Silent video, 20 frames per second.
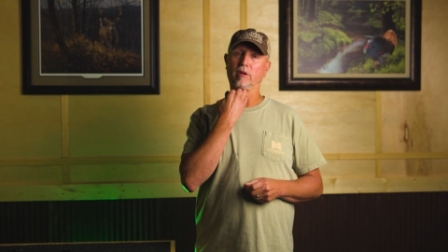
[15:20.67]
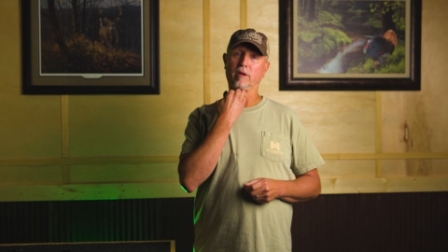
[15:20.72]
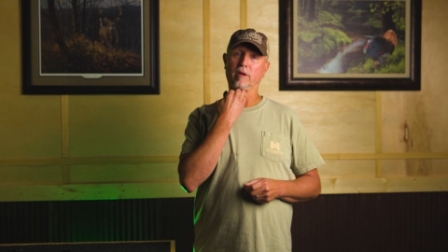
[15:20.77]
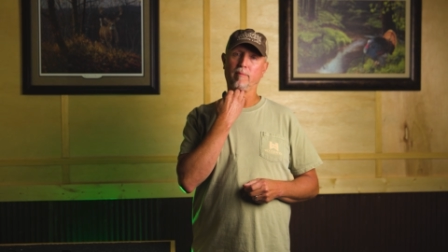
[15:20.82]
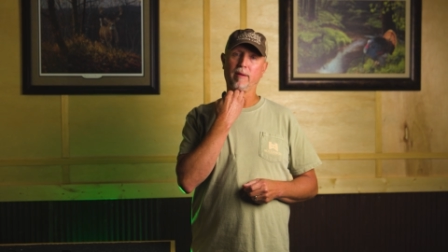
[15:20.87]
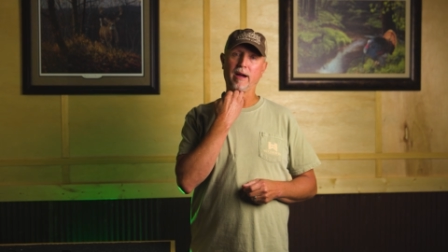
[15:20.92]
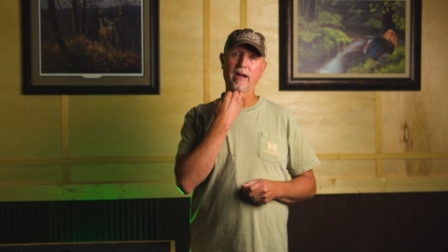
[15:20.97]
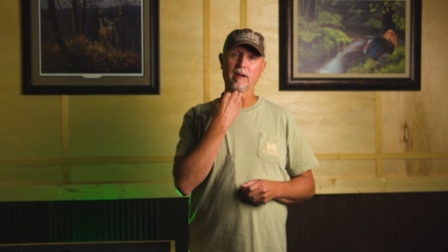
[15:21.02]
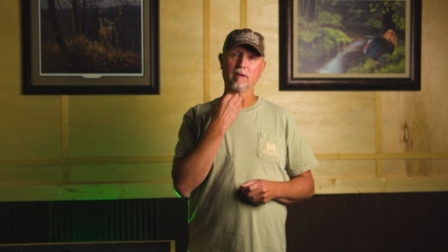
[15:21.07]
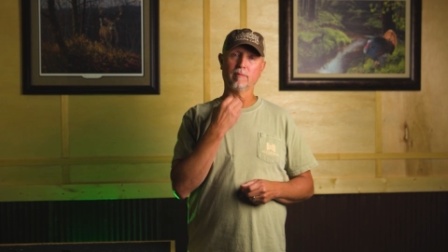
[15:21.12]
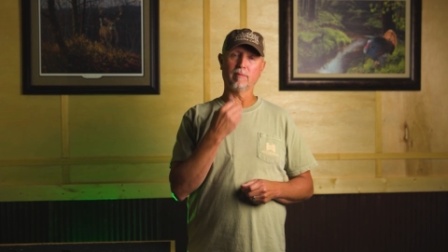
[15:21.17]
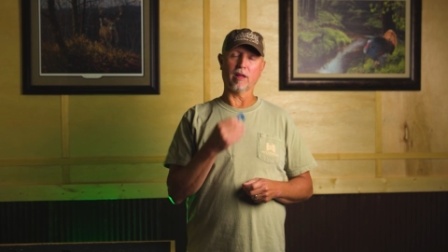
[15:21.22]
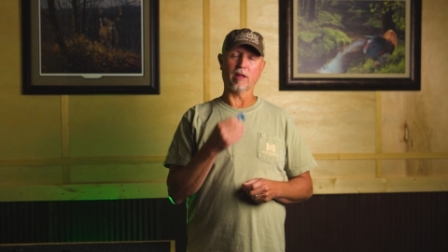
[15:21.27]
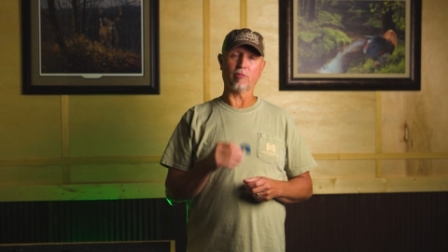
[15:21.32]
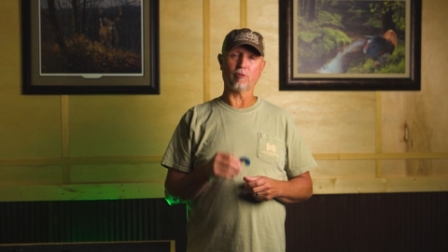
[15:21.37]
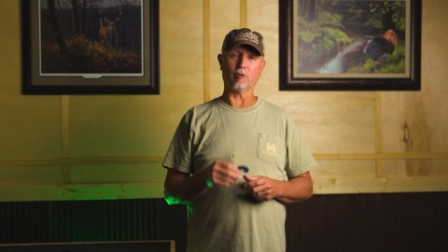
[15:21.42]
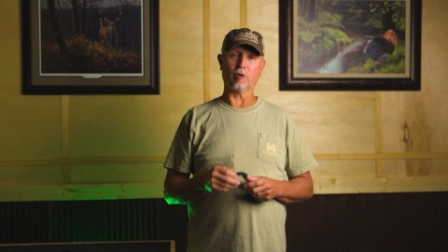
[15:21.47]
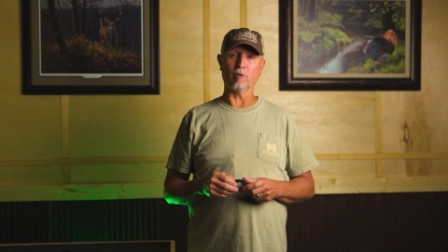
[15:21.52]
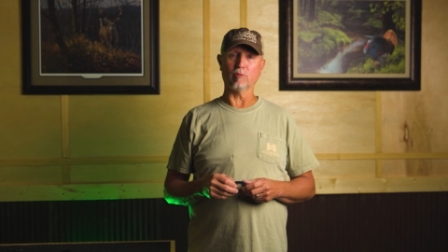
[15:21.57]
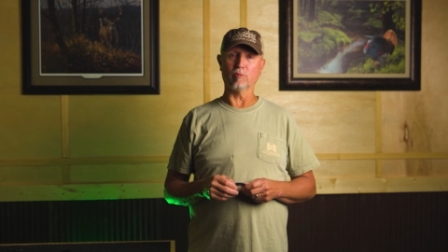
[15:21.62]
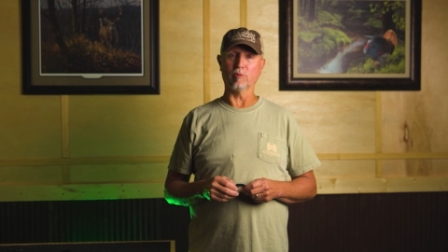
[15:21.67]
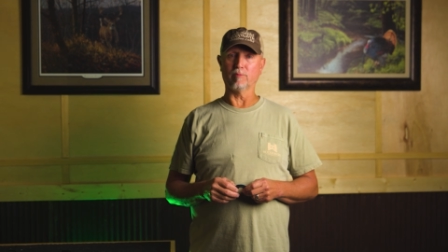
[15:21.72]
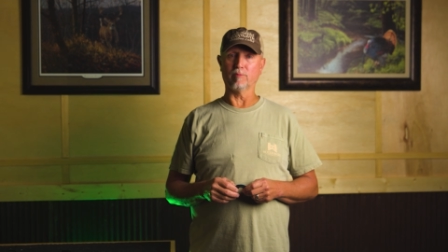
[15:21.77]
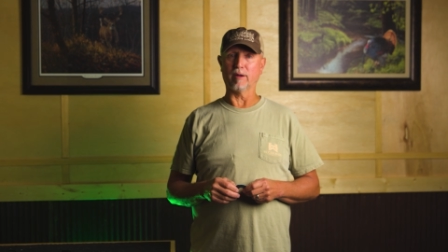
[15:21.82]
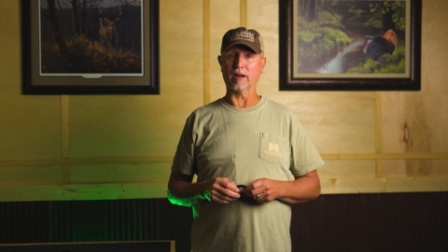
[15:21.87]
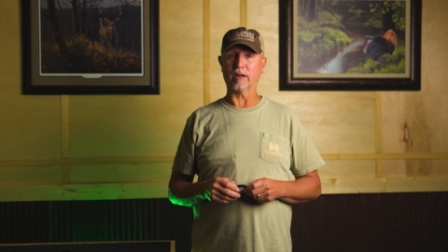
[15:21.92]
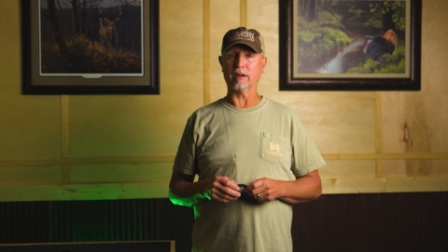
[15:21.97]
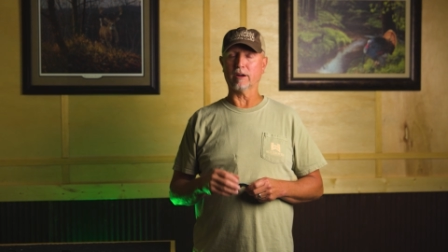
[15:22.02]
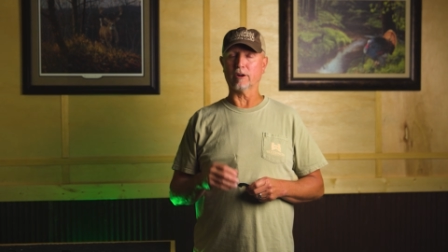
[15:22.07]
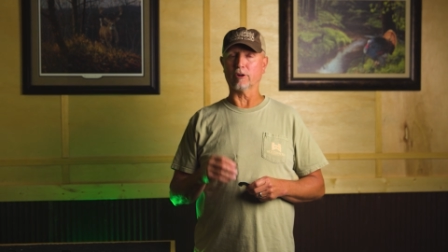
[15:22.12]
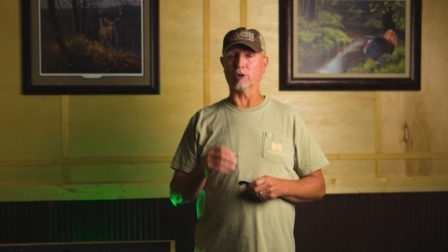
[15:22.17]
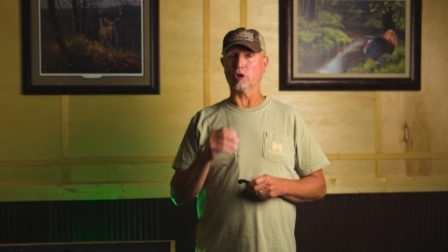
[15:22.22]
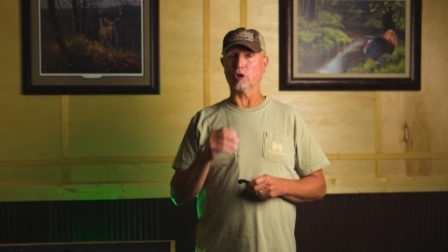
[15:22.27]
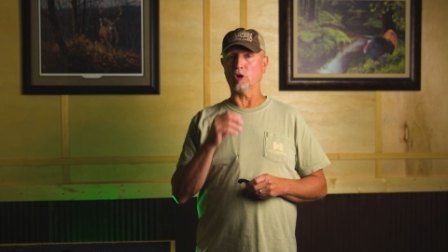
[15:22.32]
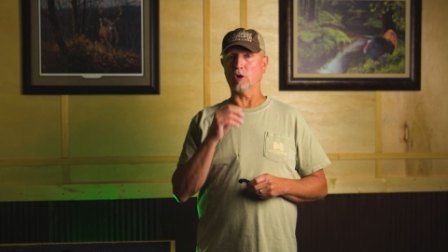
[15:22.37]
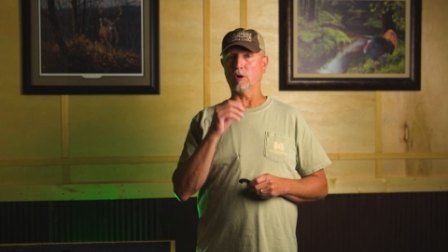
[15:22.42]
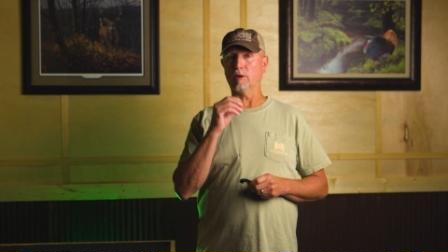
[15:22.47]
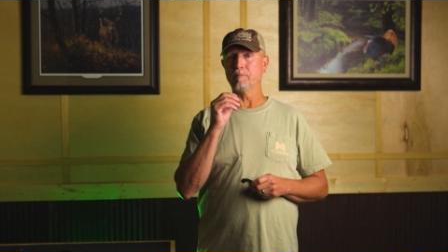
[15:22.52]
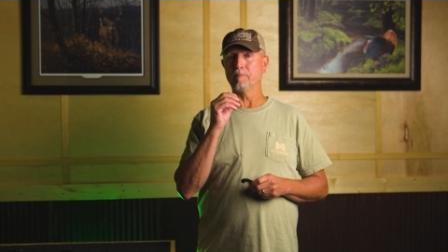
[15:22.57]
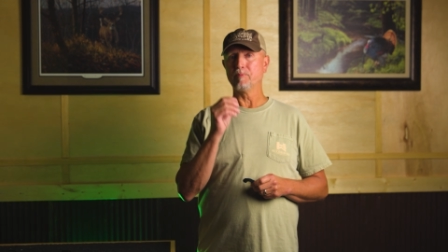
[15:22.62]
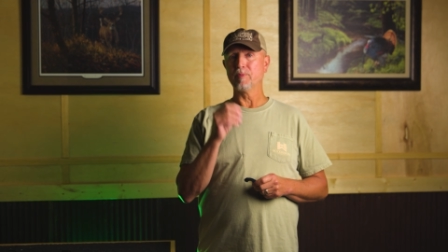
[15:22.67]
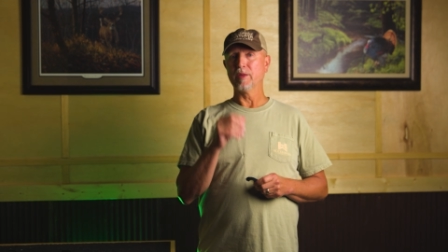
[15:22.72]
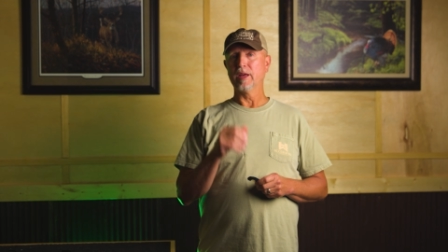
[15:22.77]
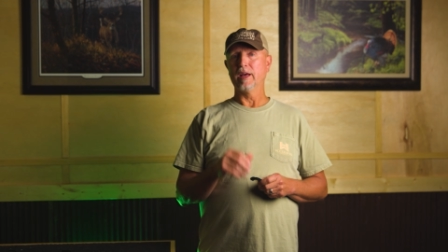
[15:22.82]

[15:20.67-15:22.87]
in the back of my throat with my cutter call.